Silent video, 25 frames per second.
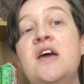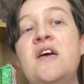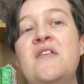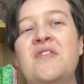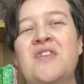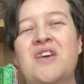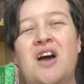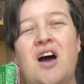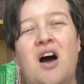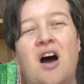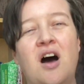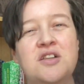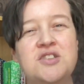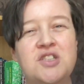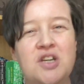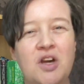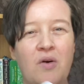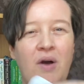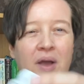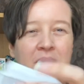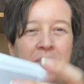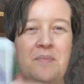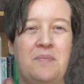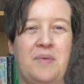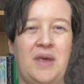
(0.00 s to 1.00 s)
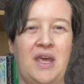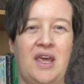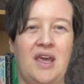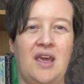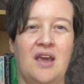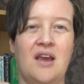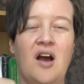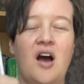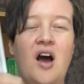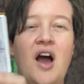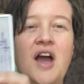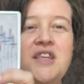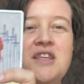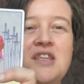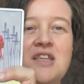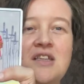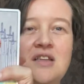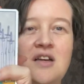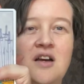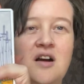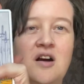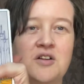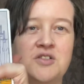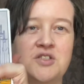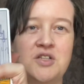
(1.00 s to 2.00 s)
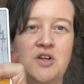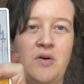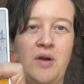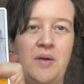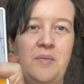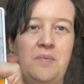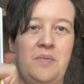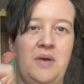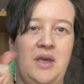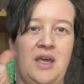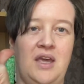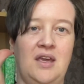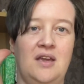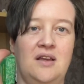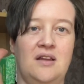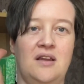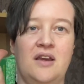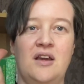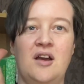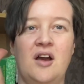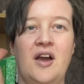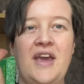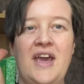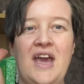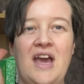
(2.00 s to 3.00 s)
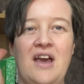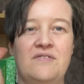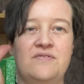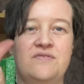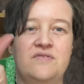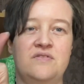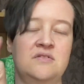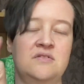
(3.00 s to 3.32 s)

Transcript: The cards are quite big. I think the cards are quite big. Like I have